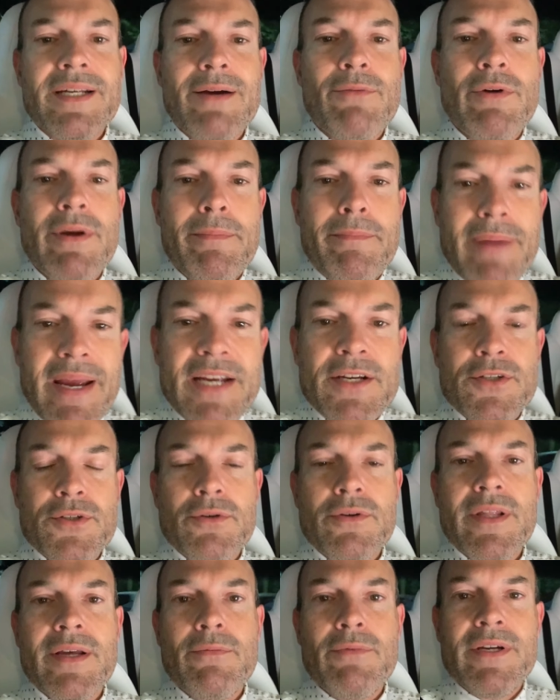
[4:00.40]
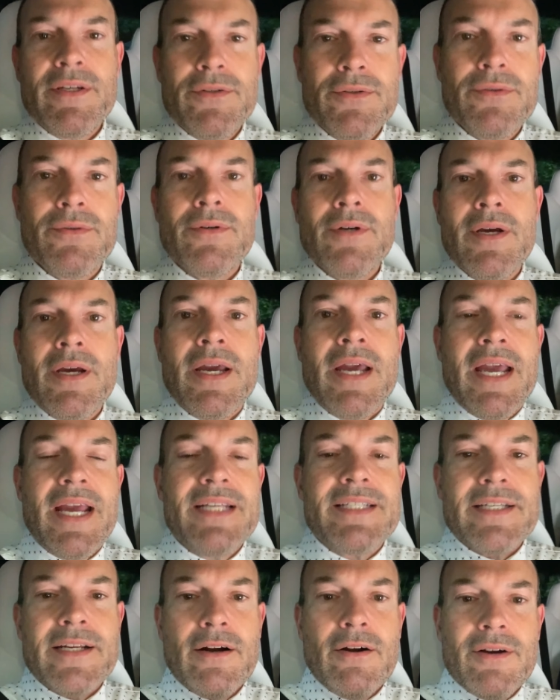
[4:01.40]
that we make sure that we do
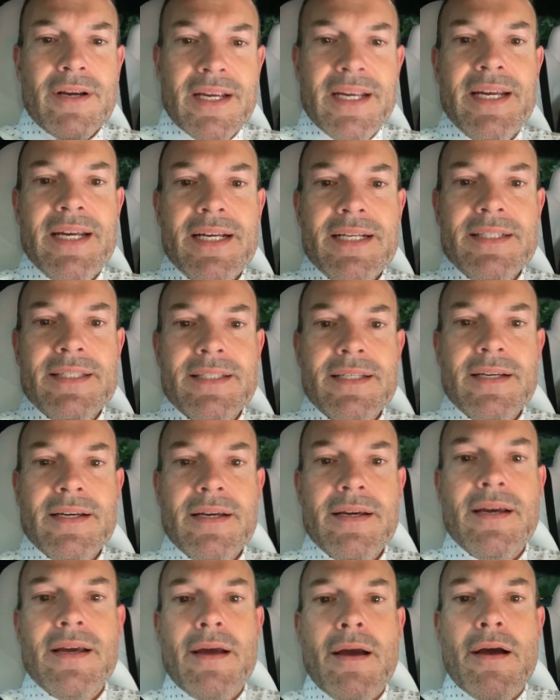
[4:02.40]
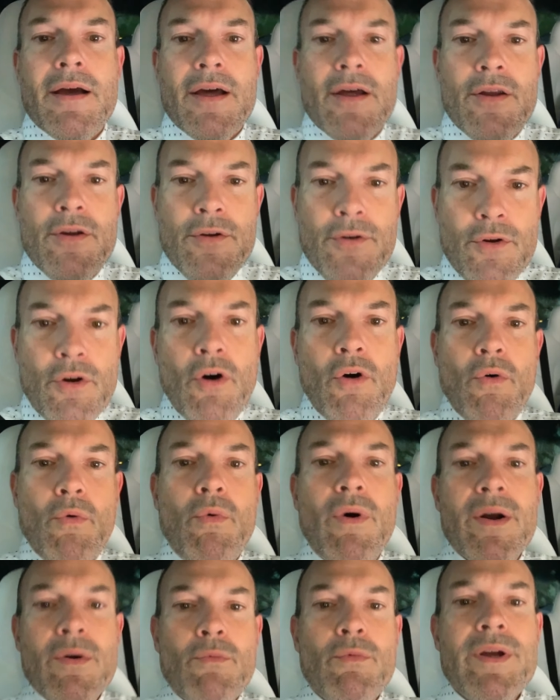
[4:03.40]
is that our kids know
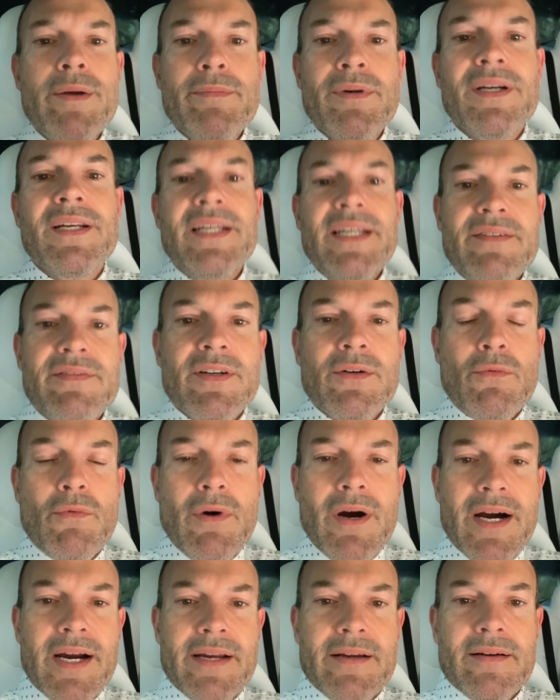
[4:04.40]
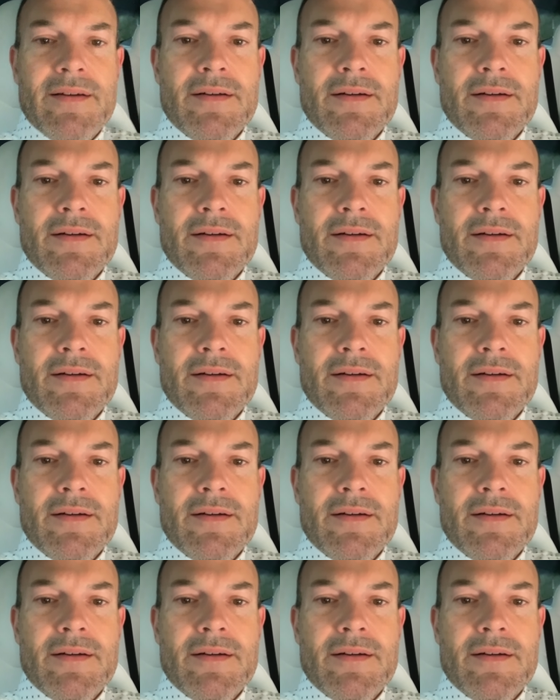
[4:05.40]
what we believe and why.